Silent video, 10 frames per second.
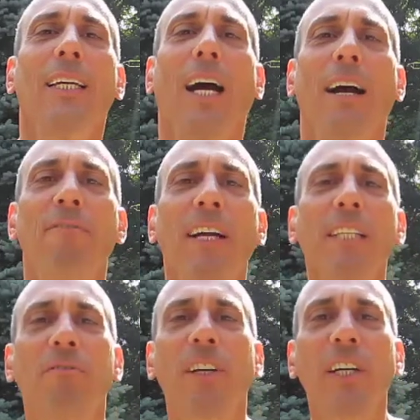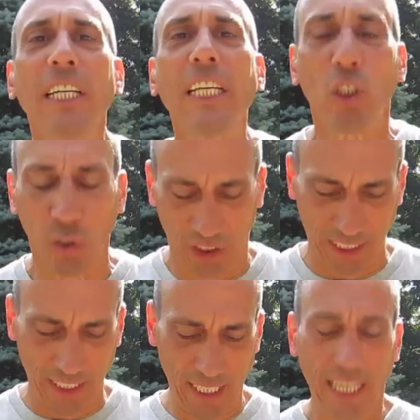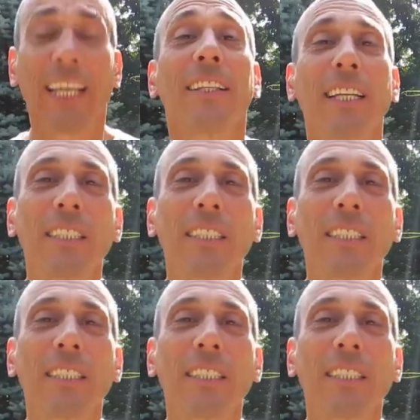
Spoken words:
I find it very interesting that